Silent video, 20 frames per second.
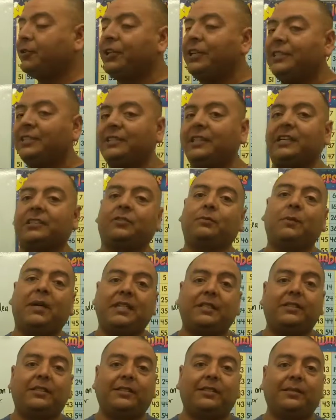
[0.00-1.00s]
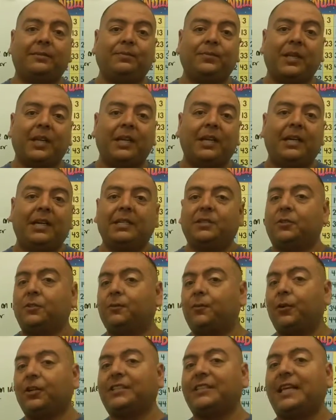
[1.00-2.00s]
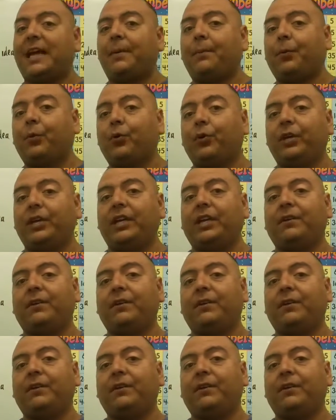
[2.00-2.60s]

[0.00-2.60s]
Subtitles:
these 6 months. So for example,